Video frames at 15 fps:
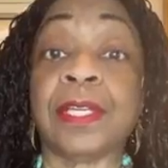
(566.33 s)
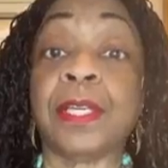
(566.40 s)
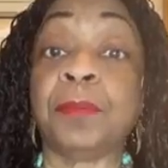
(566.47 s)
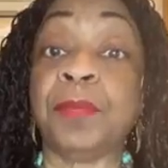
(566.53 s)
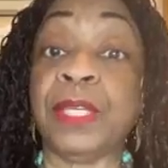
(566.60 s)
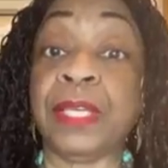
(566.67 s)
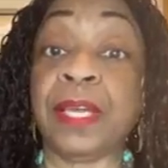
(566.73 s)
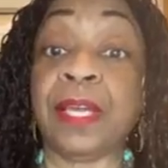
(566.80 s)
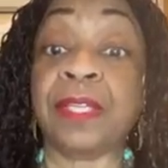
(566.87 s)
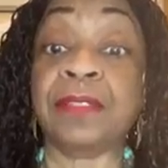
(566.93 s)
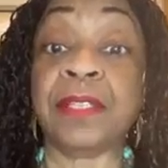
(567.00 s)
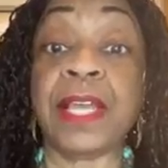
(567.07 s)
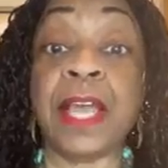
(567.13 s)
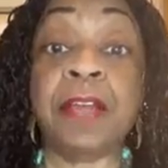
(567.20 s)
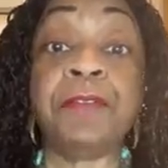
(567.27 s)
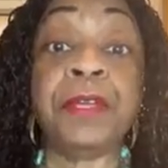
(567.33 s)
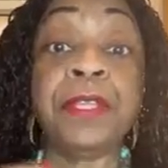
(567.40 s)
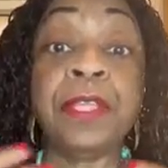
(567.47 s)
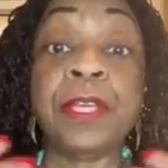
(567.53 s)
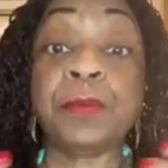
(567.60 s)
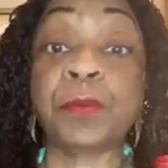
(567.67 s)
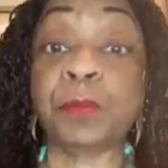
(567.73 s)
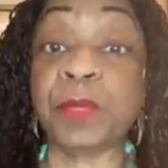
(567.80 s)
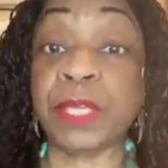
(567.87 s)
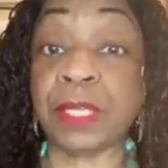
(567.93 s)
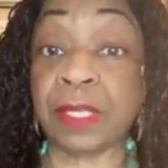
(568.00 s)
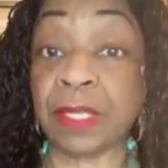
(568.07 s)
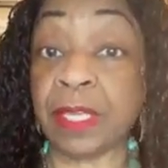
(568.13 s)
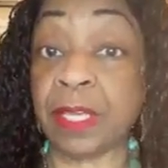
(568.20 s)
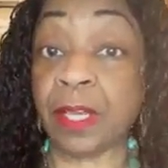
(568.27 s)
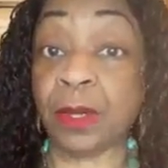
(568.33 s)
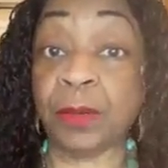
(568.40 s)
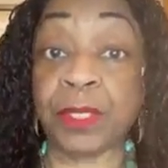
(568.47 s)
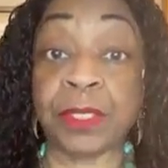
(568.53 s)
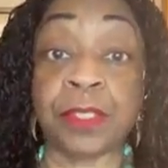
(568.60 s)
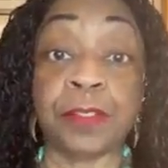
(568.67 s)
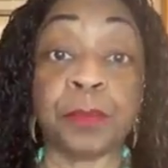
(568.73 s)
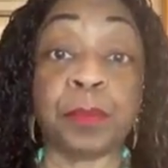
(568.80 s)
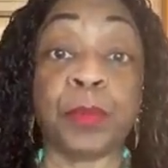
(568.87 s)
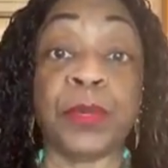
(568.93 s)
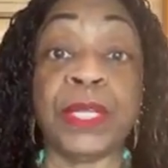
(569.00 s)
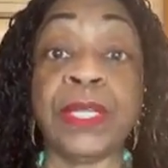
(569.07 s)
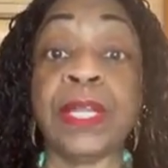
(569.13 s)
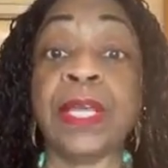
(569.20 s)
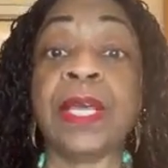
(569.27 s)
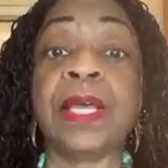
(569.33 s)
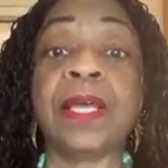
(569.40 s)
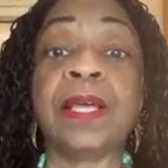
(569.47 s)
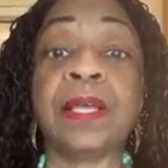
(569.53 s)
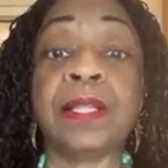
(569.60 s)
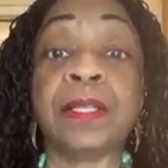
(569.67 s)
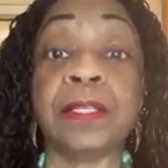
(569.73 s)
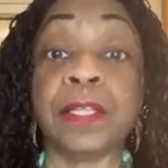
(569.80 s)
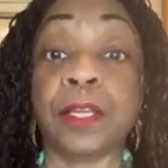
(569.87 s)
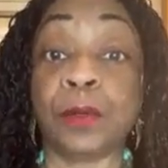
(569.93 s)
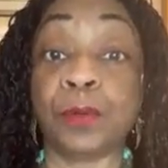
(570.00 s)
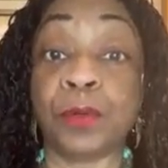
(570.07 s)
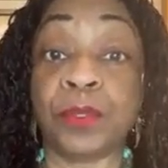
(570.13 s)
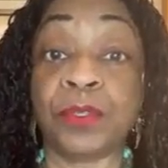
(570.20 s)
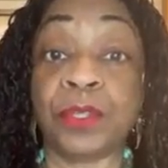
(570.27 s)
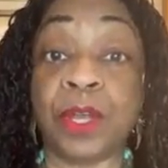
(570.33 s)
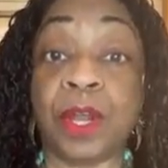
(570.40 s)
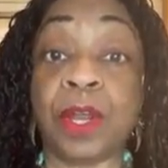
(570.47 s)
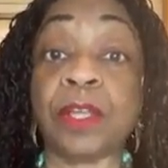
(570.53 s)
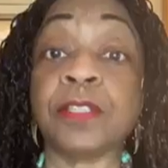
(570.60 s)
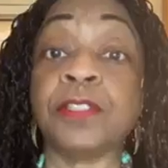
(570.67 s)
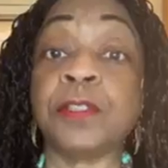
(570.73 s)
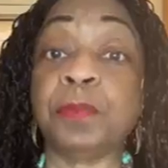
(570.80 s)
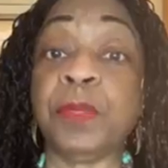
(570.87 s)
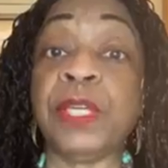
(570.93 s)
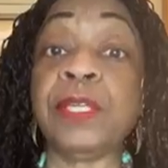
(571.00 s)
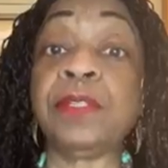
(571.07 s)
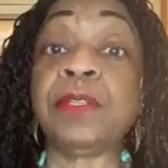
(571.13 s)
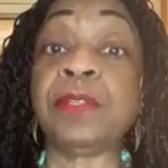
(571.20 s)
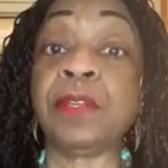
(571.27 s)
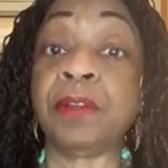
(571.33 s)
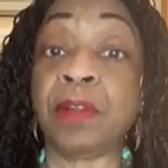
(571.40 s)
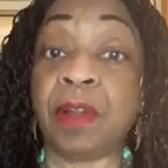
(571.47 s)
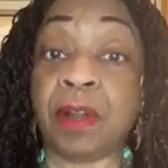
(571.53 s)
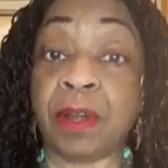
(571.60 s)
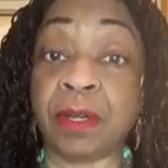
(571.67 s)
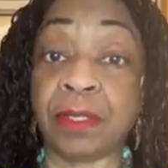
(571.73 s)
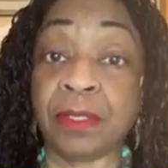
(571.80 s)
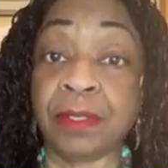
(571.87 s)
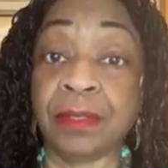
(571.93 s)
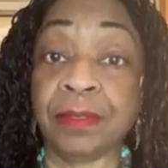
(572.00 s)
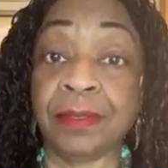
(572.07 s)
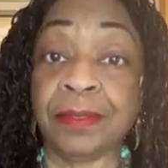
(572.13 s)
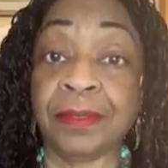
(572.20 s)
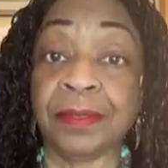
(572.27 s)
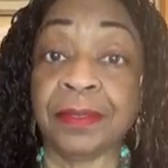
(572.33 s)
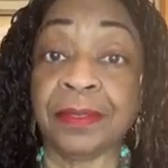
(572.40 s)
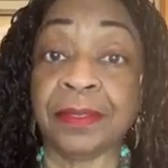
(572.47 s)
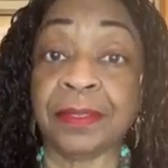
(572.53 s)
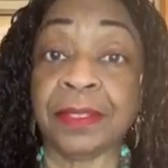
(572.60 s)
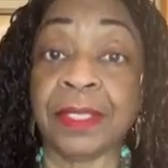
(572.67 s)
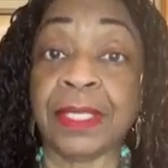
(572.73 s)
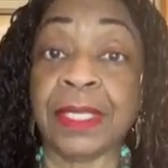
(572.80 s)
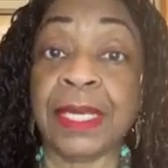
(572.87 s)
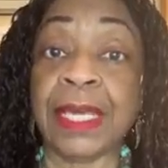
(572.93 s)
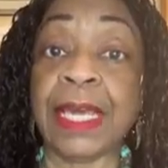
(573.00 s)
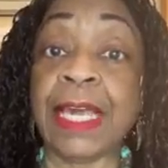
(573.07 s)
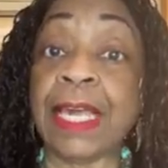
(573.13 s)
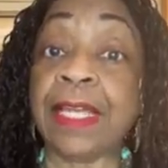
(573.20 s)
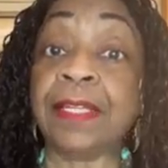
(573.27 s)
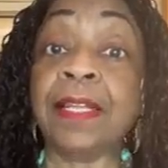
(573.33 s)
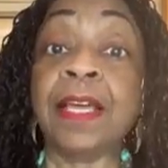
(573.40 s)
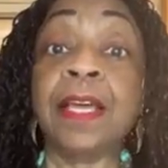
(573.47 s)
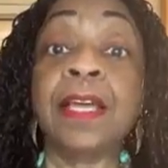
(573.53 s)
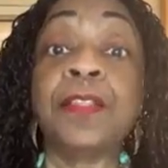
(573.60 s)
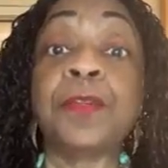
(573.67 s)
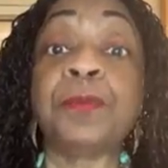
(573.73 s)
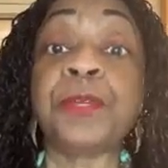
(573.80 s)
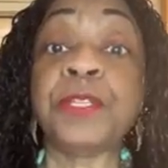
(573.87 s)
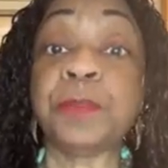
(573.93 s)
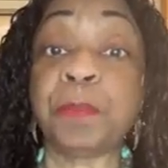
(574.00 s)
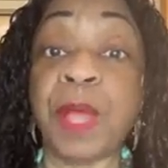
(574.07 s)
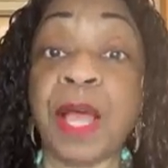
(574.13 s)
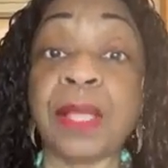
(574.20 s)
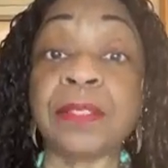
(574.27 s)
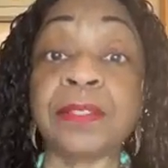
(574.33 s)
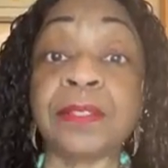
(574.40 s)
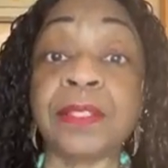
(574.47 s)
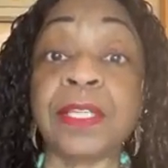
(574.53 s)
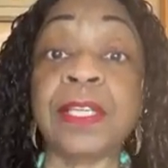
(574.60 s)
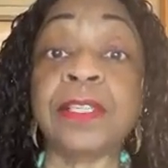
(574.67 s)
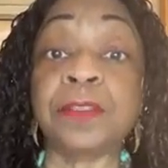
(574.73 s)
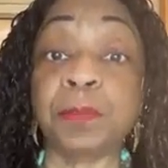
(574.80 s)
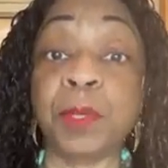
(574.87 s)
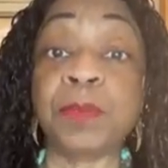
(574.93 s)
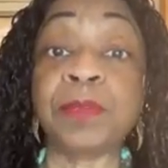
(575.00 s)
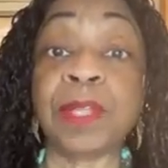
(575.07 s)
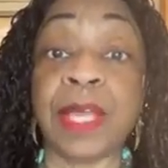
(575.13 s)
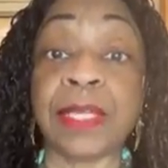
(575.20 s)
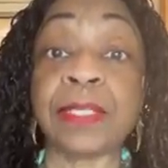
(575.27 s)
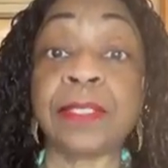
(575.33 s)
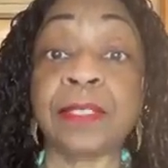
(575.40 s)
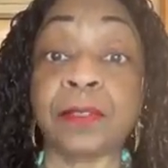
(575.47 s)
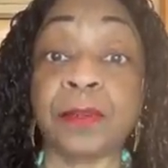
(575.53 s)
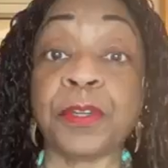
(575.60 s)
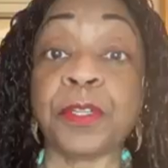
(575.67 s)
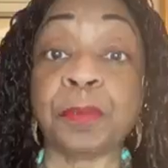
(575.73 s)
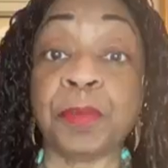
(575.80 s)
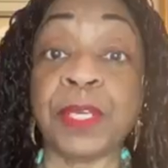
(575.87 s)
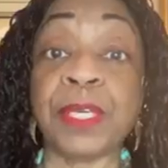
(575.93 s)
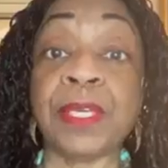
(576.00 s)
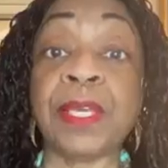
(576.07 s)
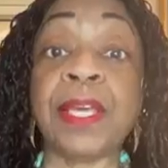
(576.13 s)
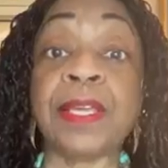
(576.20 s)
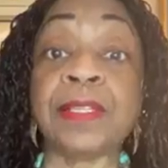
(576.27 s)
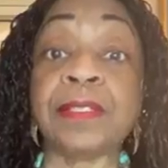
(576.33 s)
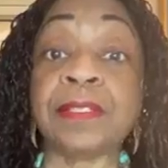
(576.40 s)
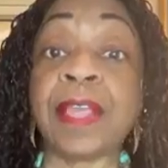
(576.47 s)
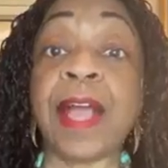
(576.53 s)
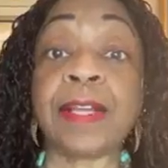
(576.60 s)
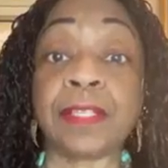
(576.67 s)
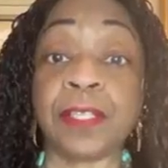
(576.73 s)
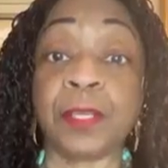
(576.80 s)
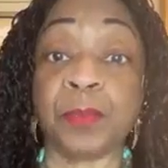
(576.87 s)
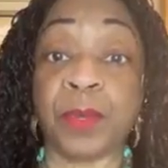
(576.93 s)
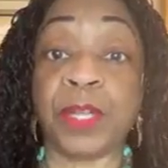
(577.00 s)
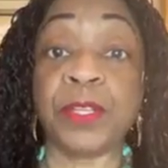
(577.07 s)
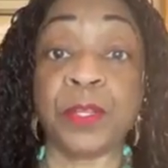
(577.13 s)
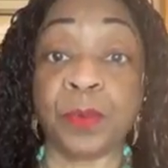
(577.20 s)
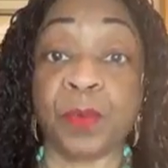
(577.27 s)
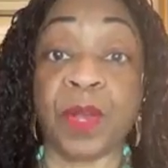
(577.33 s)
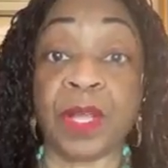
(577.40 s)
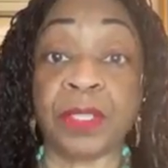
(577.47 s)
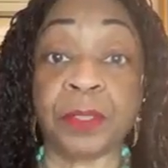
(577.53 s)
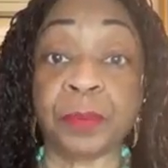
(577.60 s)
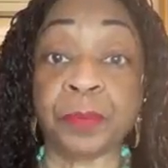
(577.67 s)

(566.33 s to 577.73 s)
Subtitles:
because everything will be in Leo at this point. Leo rules the heart. Speak to their heart. And the response is most likely going to be exactly what you want.